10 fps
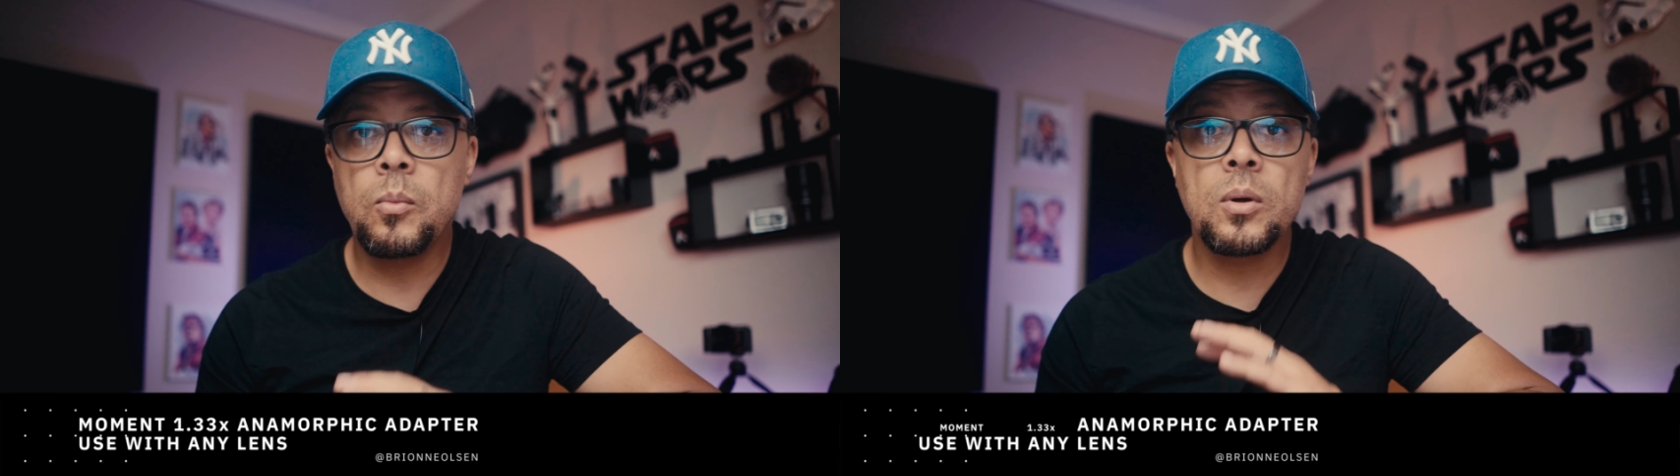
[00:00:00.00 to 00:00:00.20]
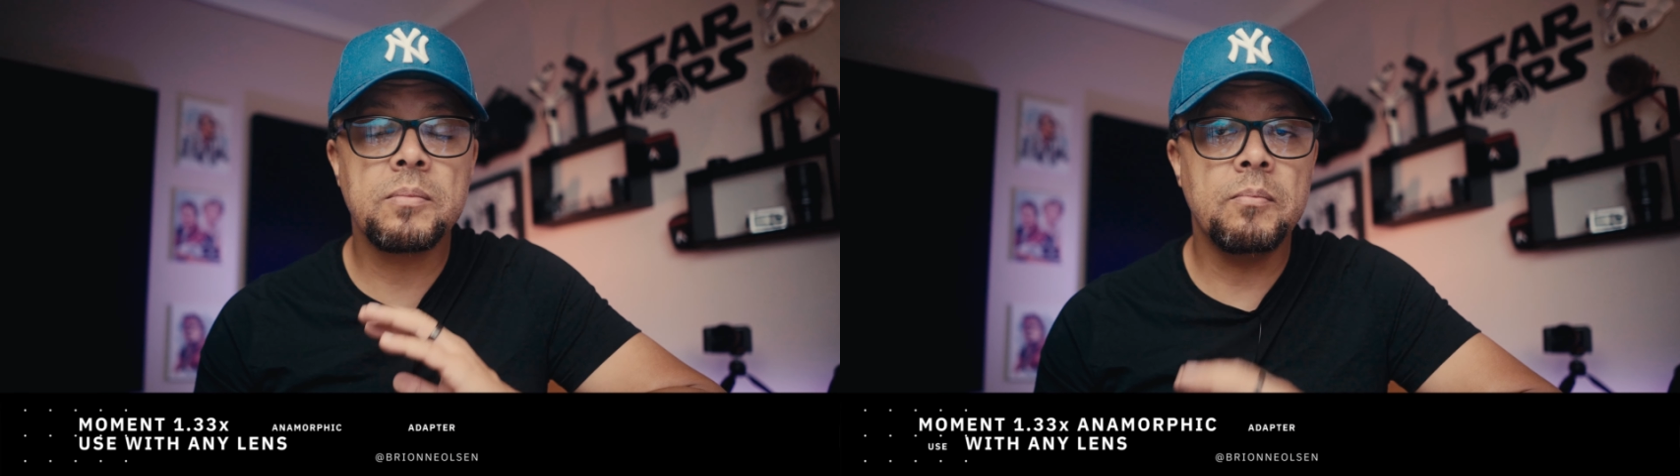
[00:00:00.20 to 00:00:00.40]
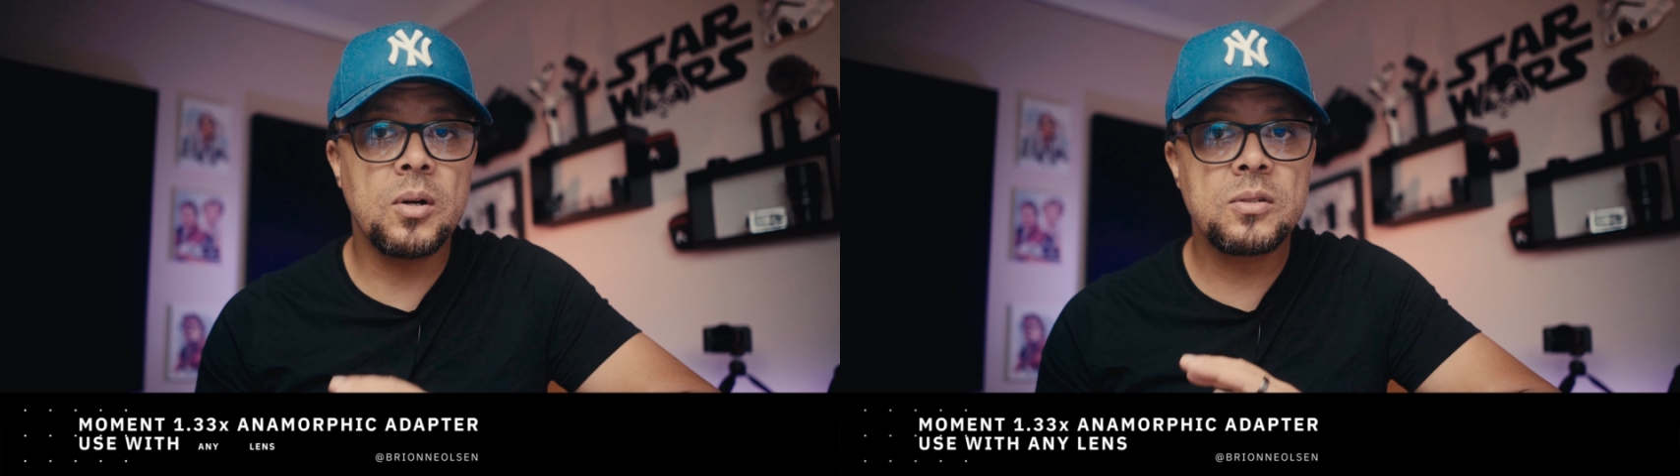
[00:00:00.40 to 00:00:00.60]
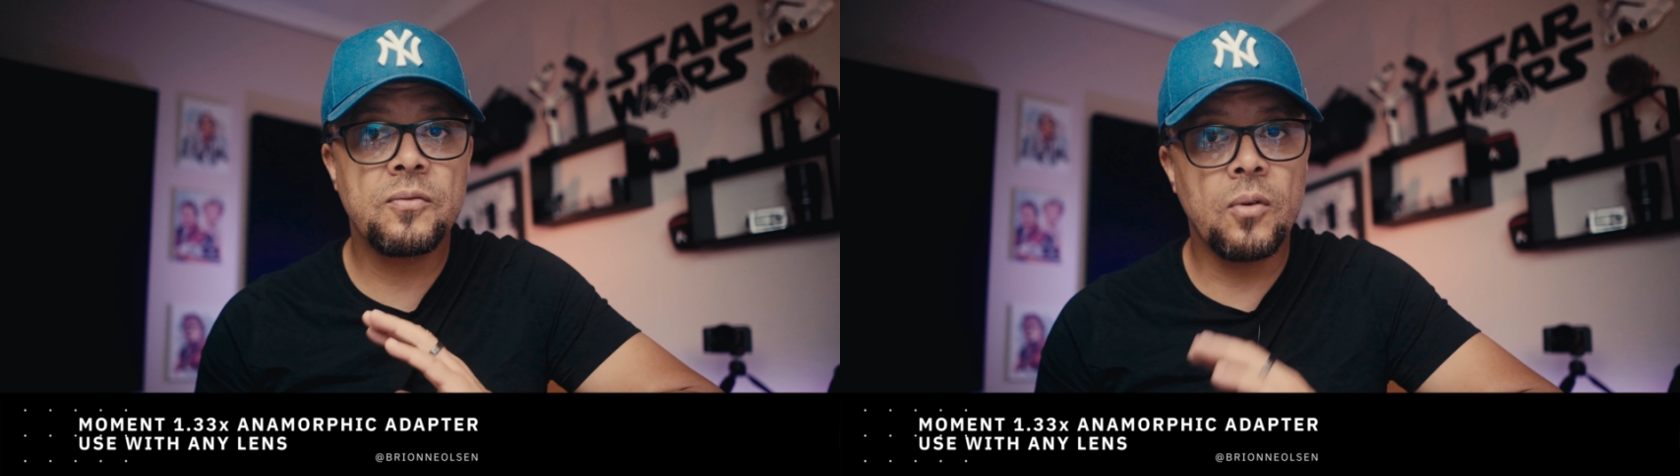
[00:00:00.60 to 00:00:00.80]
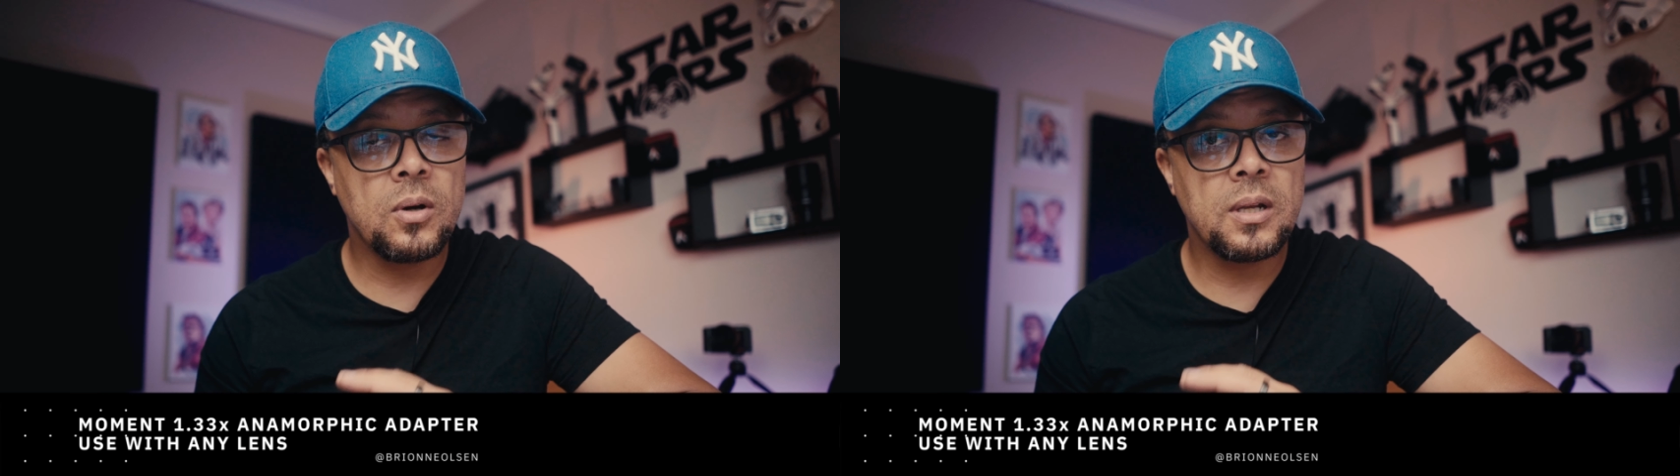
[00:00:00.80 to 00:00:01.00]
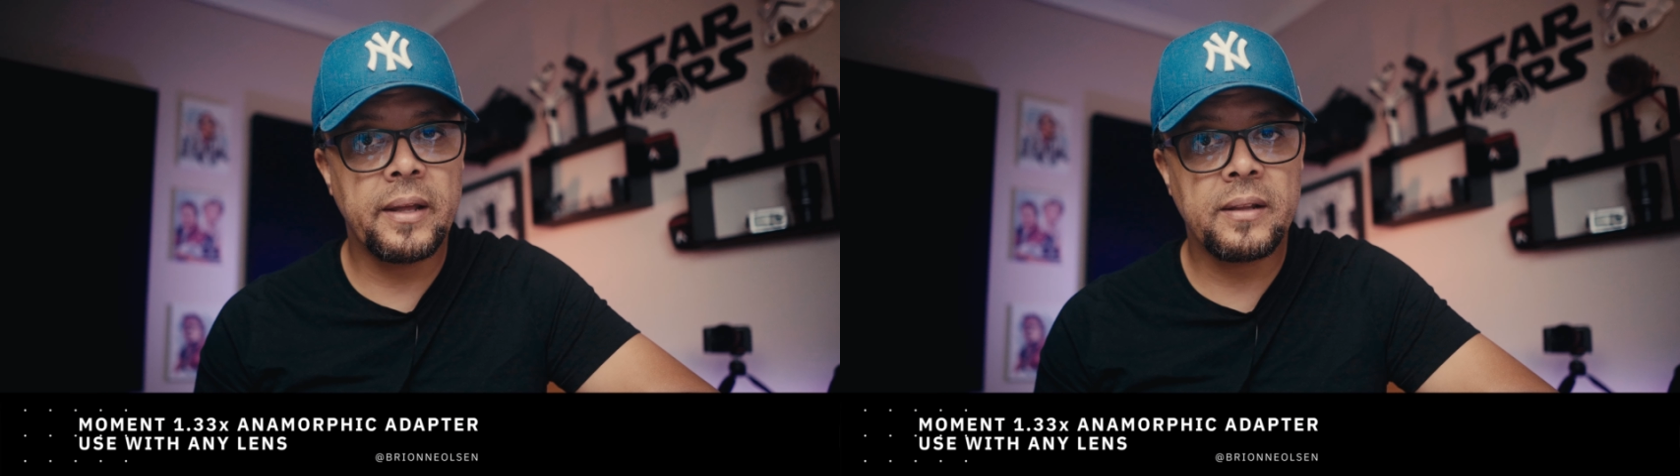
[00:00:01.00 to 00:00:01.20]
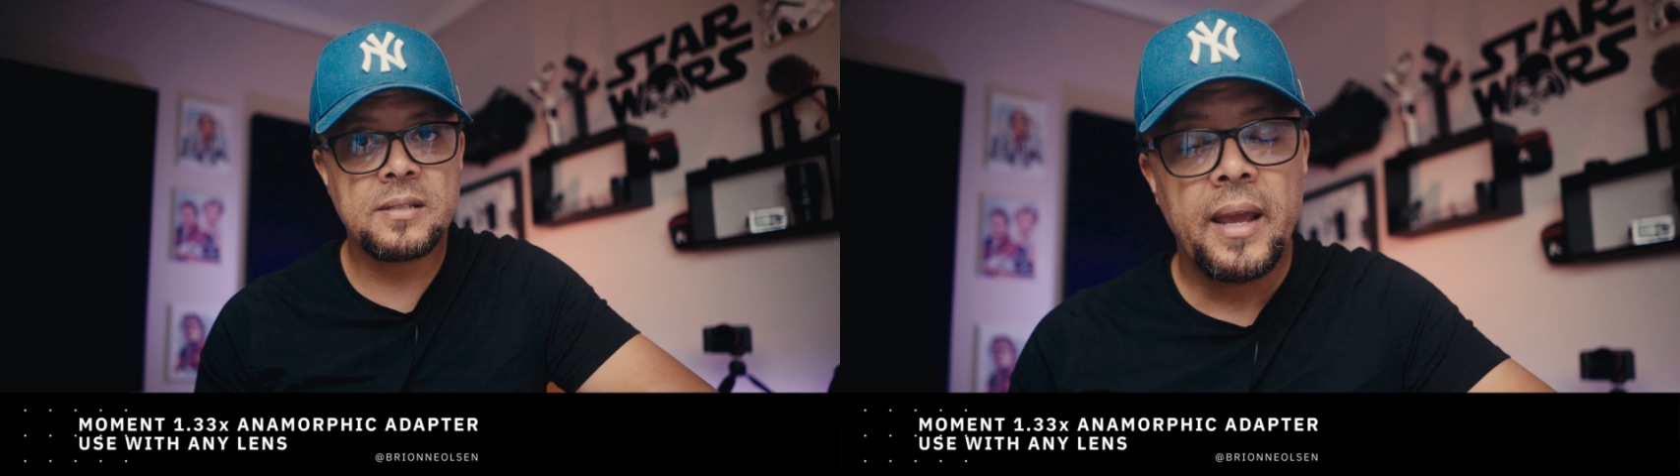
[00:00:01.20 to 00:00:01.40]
with most focal lengths,